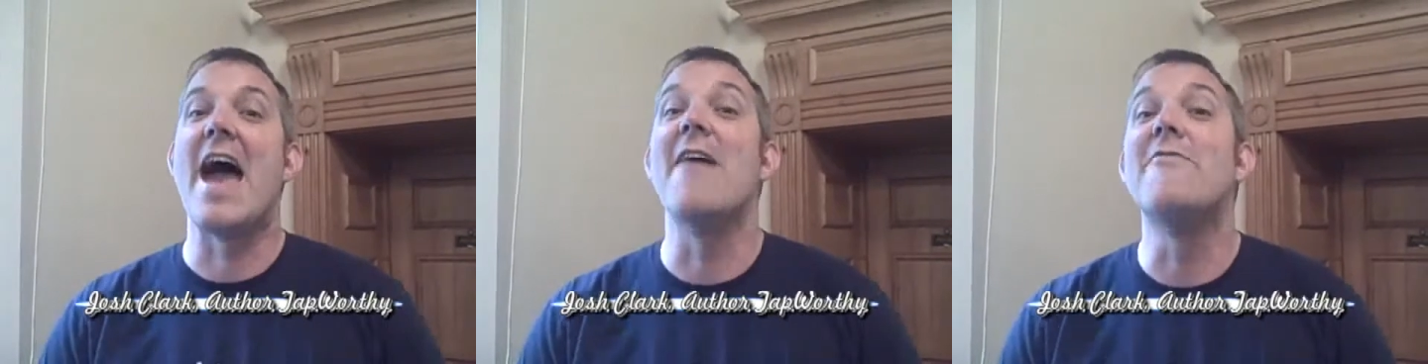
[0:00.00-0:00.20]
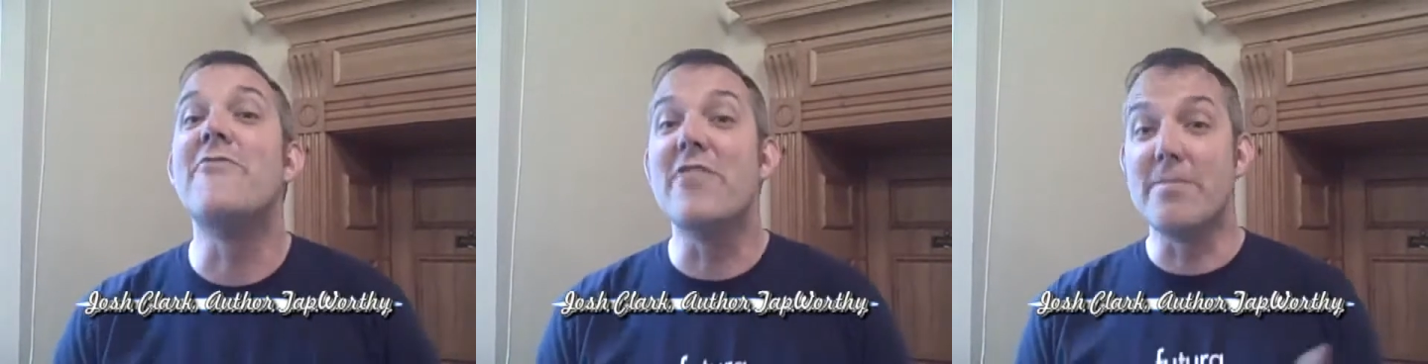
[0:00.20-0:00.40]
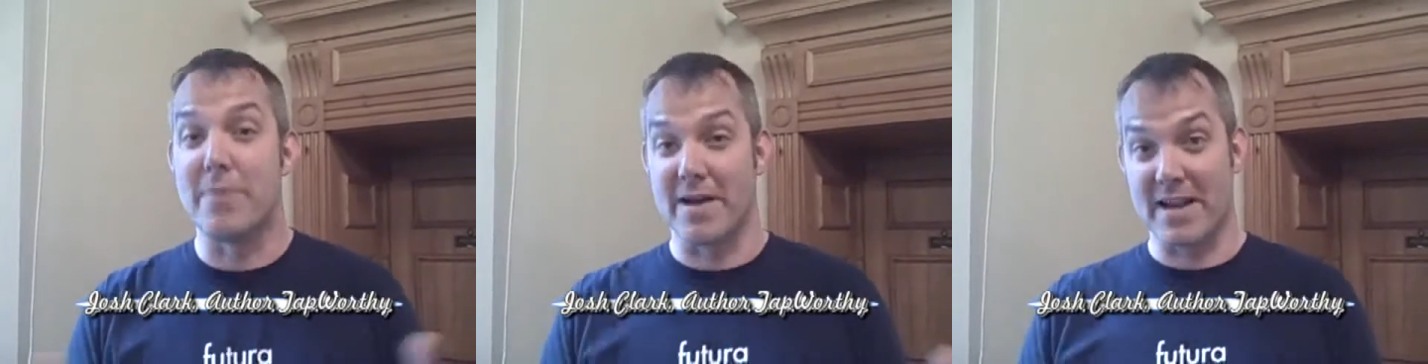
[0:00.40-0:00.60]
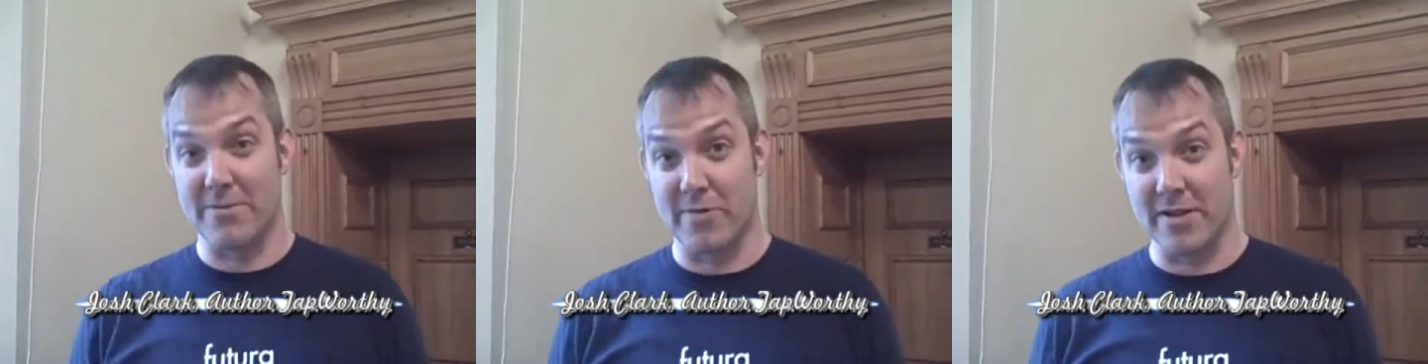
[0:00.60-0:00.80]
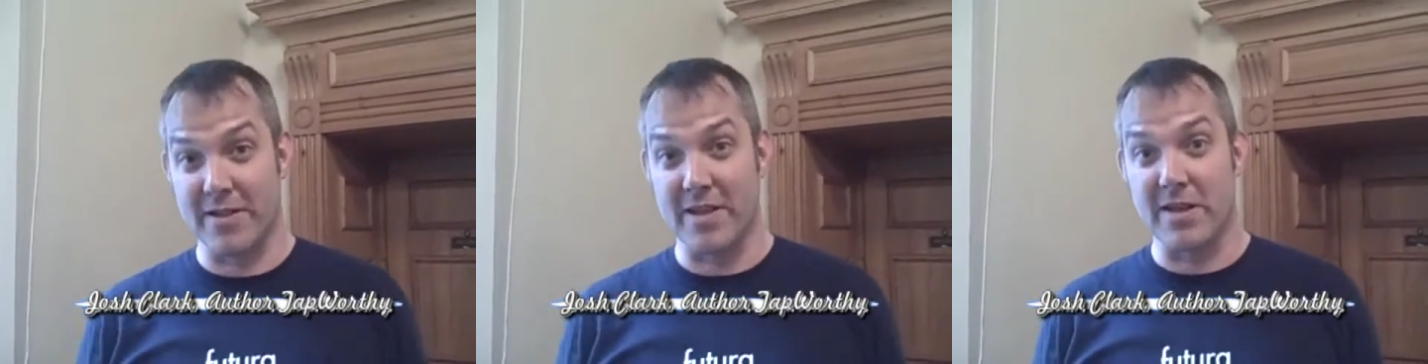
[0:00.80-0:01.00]

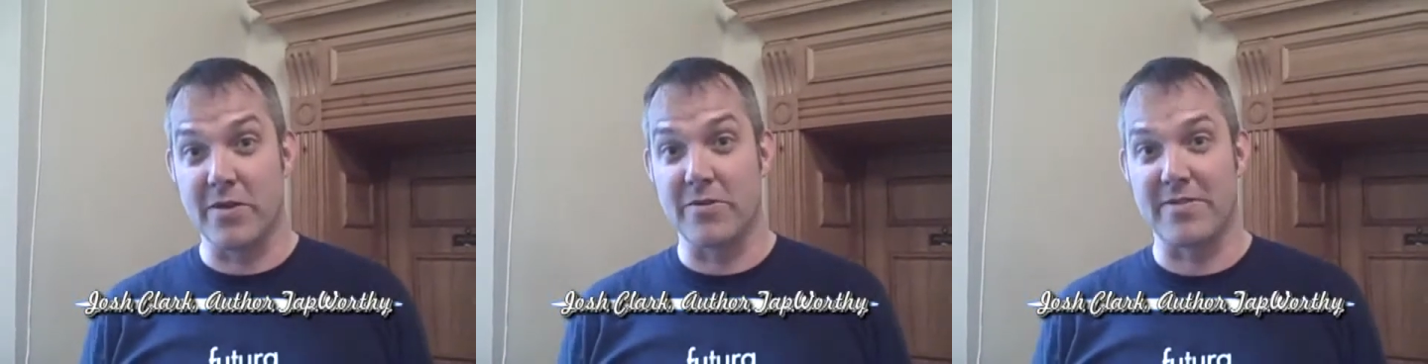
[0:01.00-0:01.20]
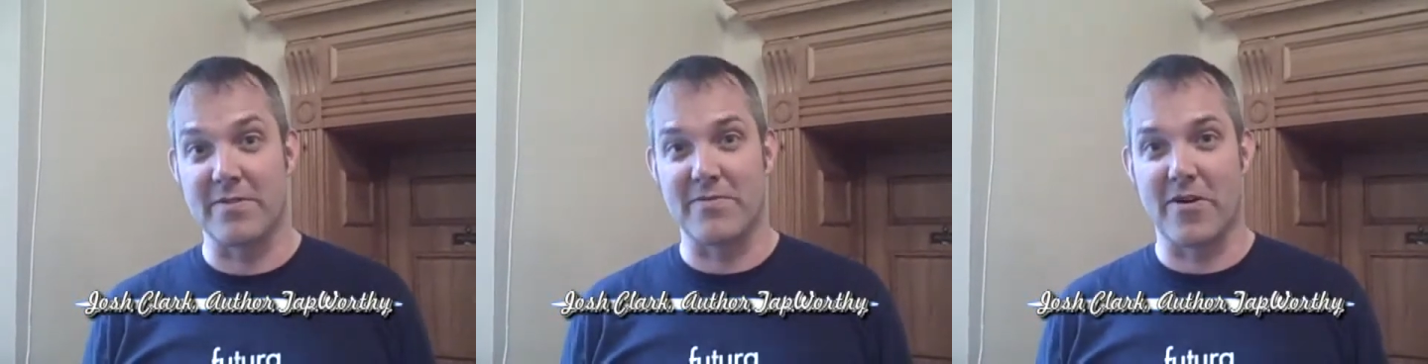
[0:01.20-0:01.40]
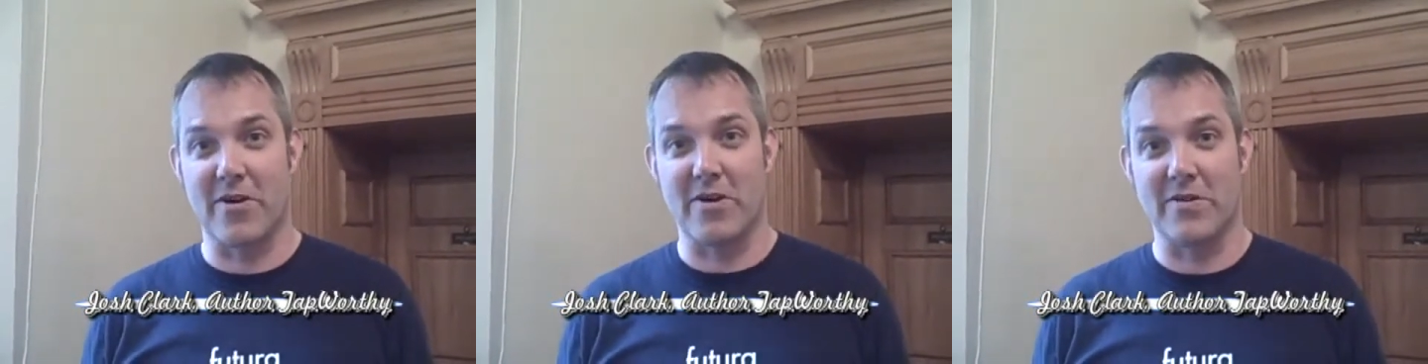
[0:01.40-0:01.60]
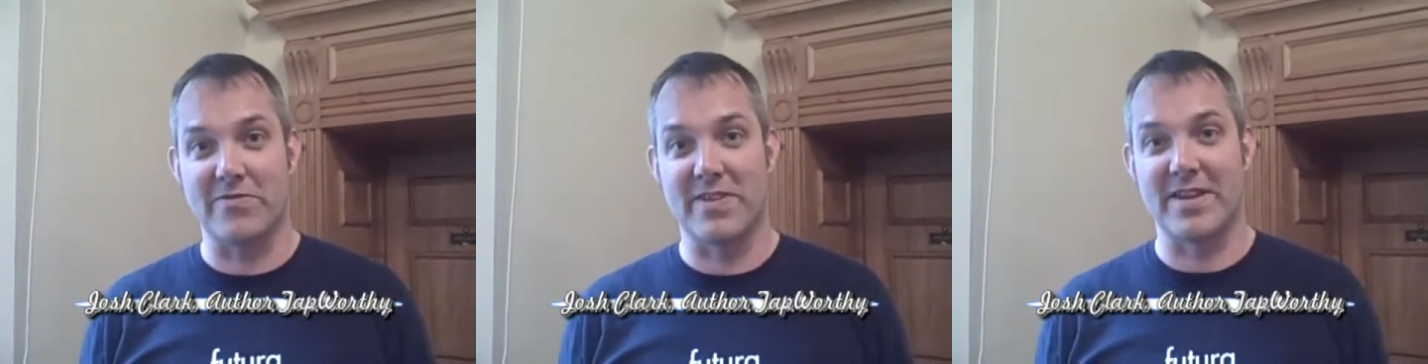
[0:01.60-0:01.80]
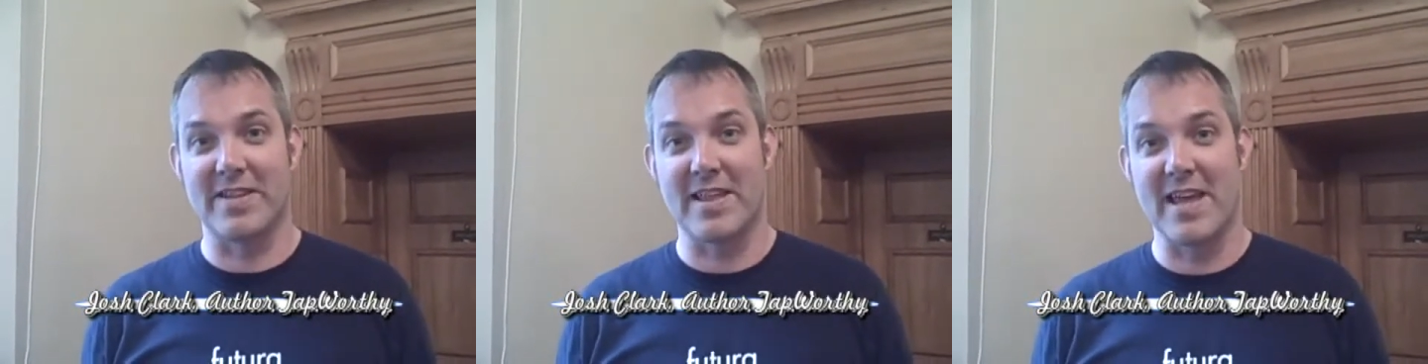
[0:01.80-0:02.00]
everybody really, who's
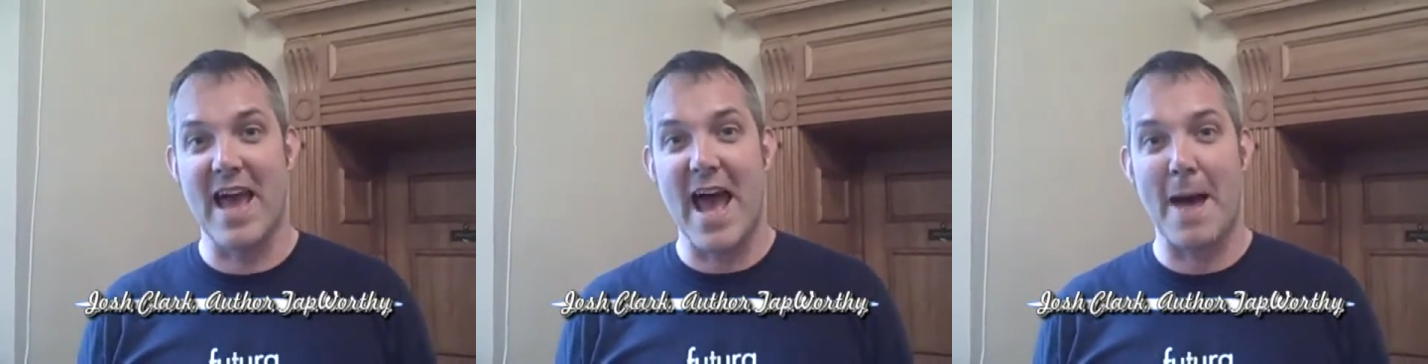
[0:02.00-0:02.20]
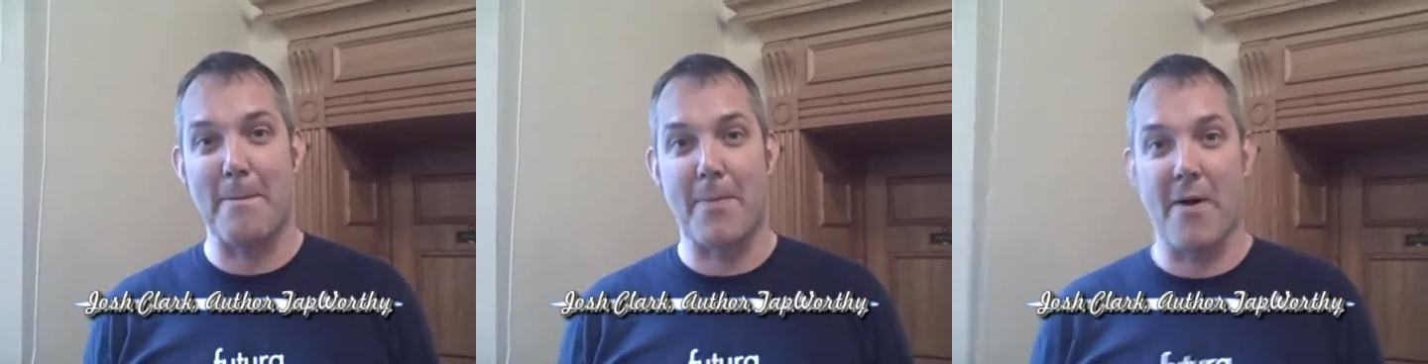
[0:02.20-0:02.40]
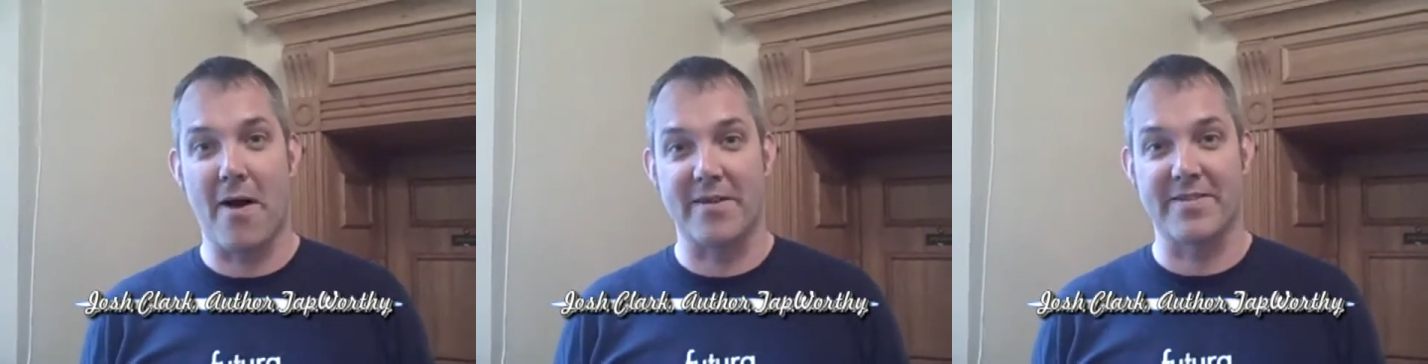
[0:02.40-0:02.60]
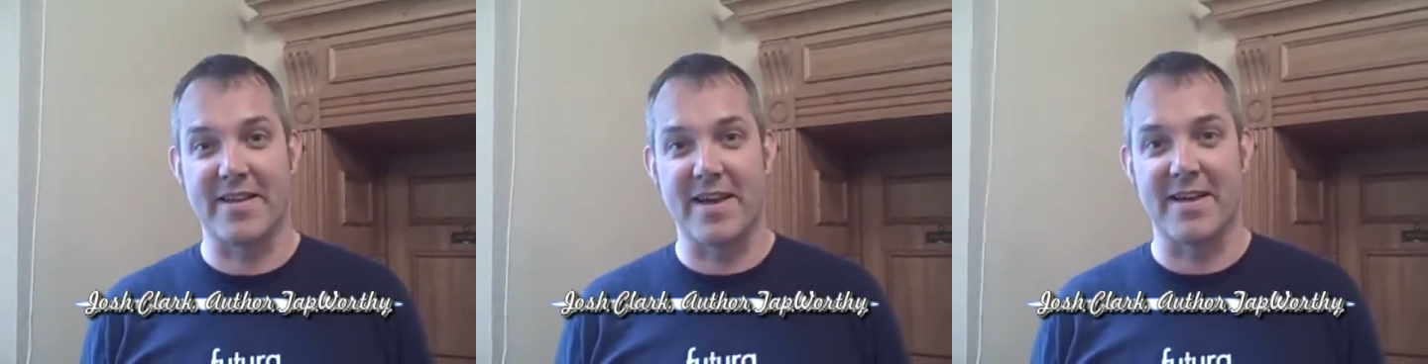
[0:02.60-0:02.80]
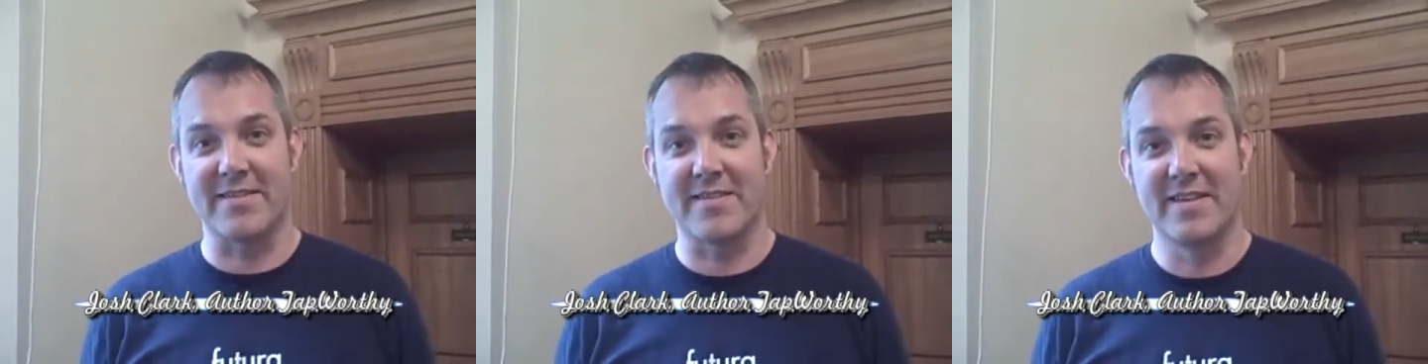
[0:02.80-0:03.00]
involved in the app
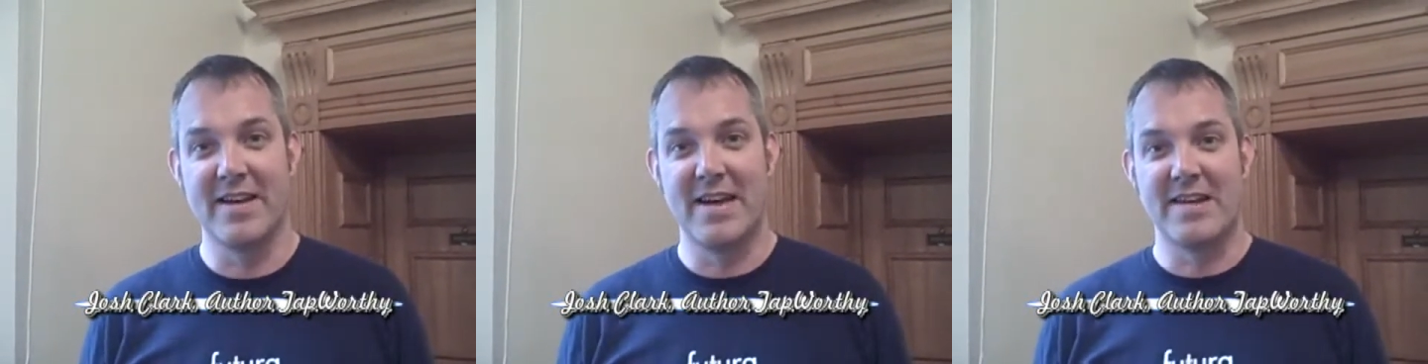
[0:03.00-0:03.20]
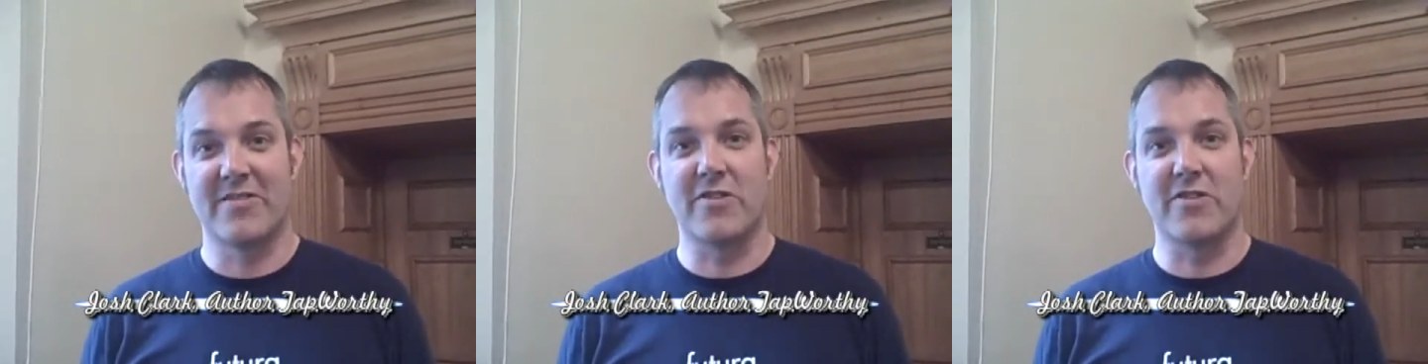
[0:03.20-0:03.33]
process